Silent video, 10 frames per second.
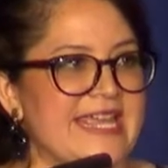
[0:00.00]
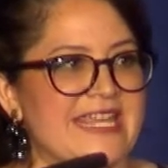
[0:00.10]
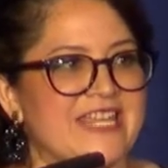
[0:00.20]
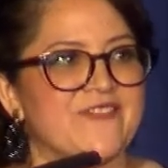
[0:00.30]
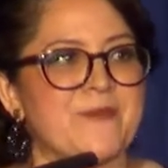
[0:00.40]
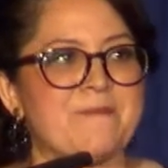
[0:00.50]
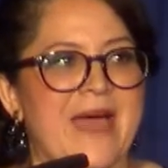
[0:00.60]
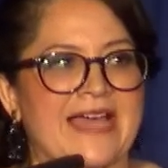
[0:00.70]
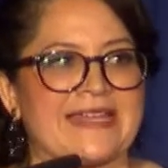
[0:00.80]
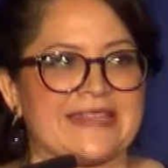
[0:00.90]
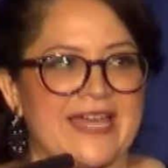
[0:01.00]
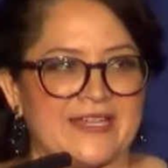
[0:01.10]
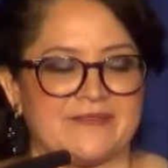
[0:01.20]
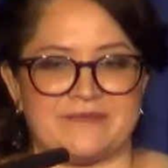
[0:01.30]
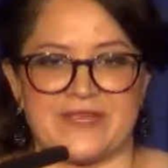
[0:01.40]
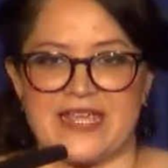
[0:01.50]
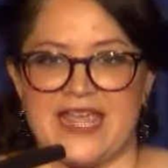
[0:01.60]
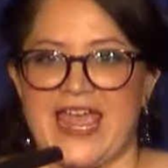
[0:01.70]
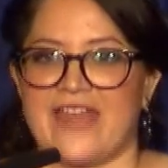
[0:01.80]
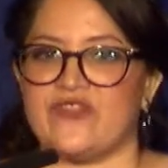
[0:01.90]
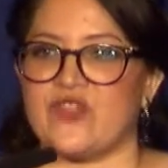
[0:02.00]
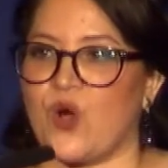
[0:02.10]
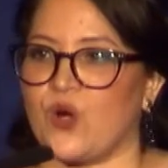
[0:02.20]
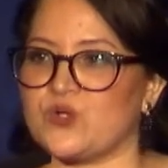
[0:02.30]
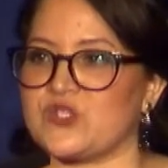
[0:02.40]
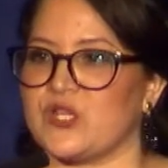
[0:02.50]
even back then in those